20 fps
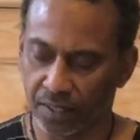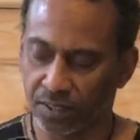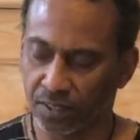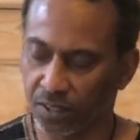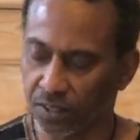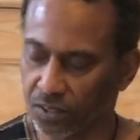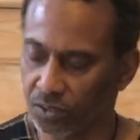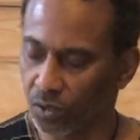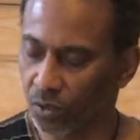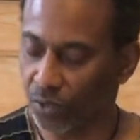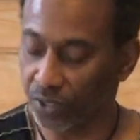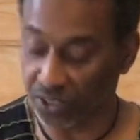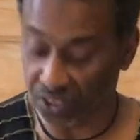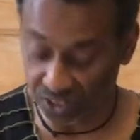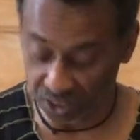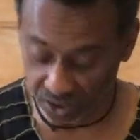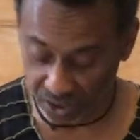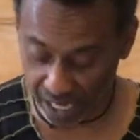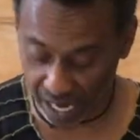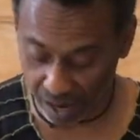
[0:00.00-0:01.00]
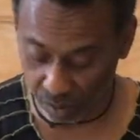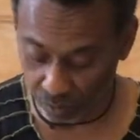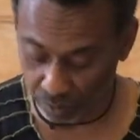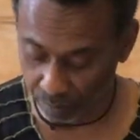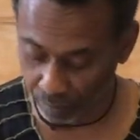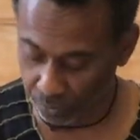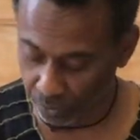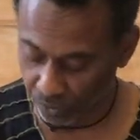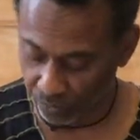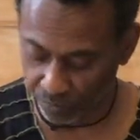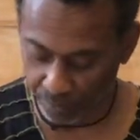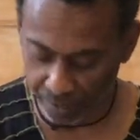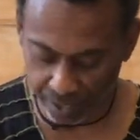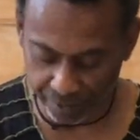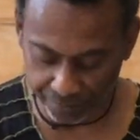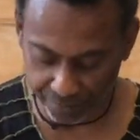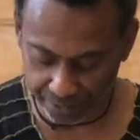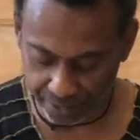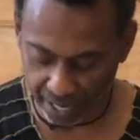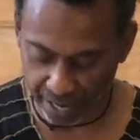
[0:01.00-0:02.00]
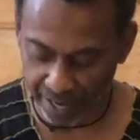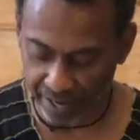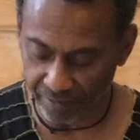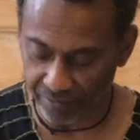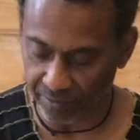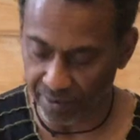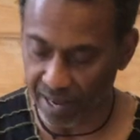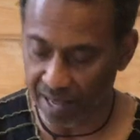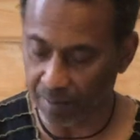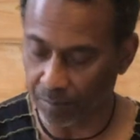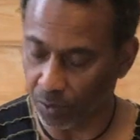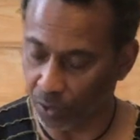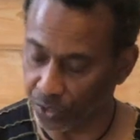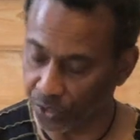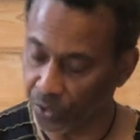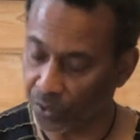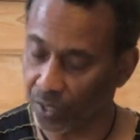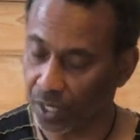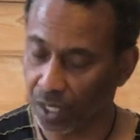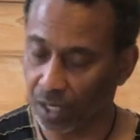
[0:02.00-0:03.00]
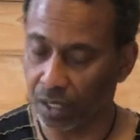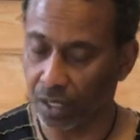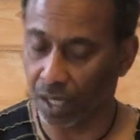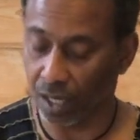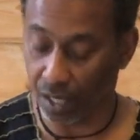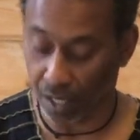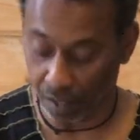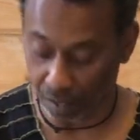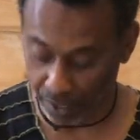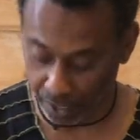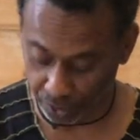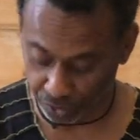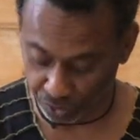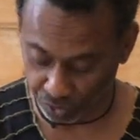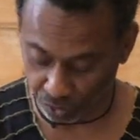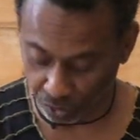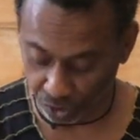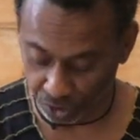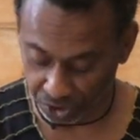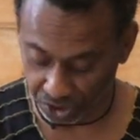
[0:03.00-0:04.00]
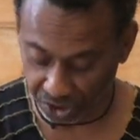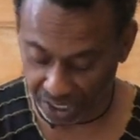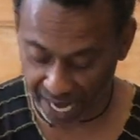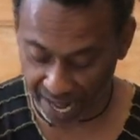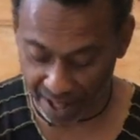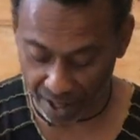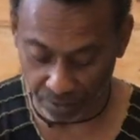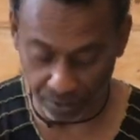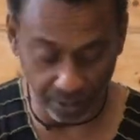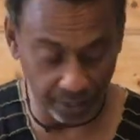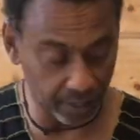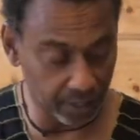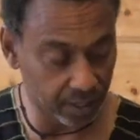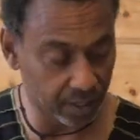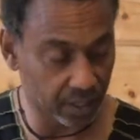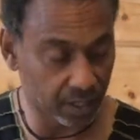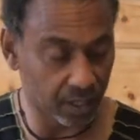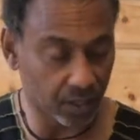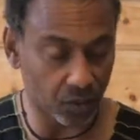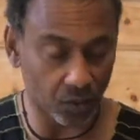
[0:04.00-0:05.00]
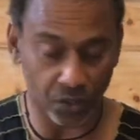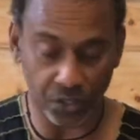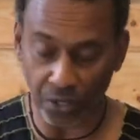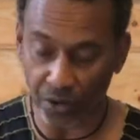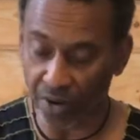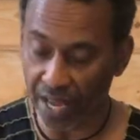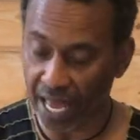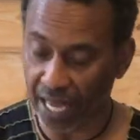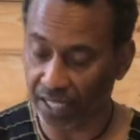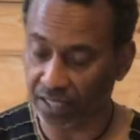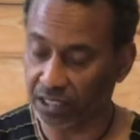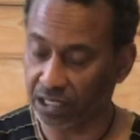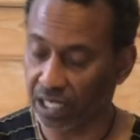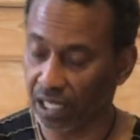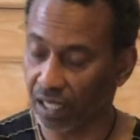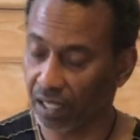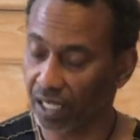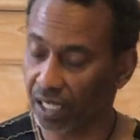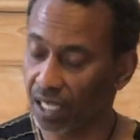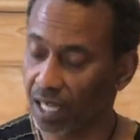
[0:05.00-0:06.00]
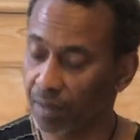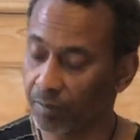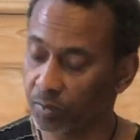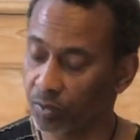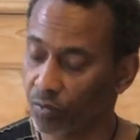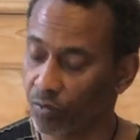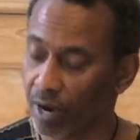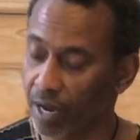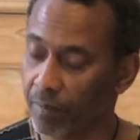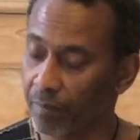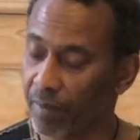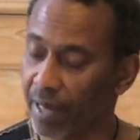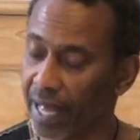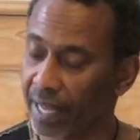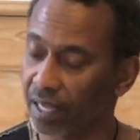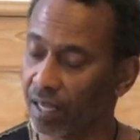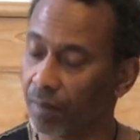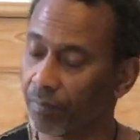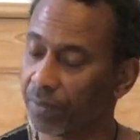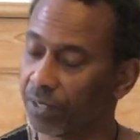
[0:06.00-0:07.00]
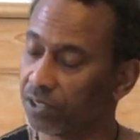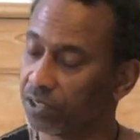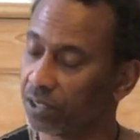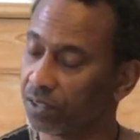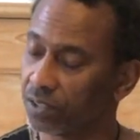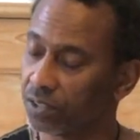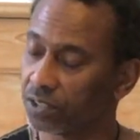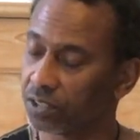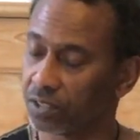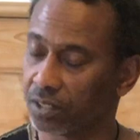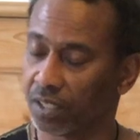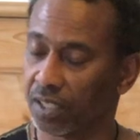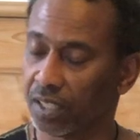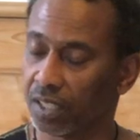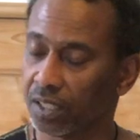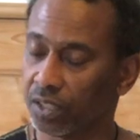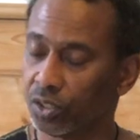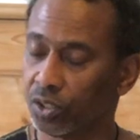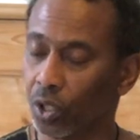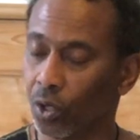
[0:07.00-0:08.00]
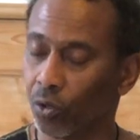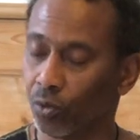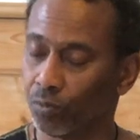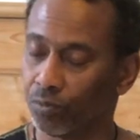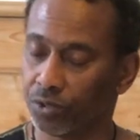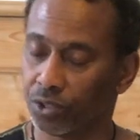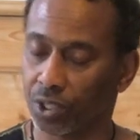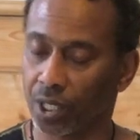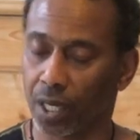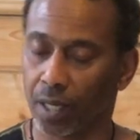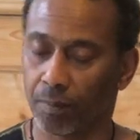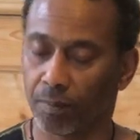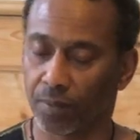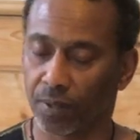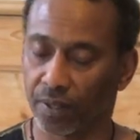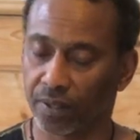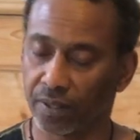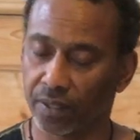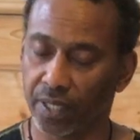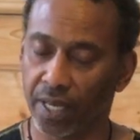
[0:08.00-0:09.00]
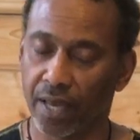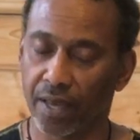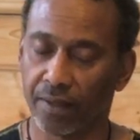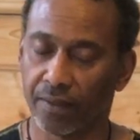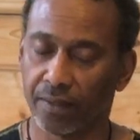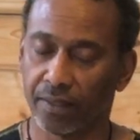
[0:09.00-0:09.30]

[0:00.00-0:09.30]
So there's always this downward movement of the diaphragm. On your inhale, it draws down. On your exhale, it comes right back up into this dome shape. Yeah?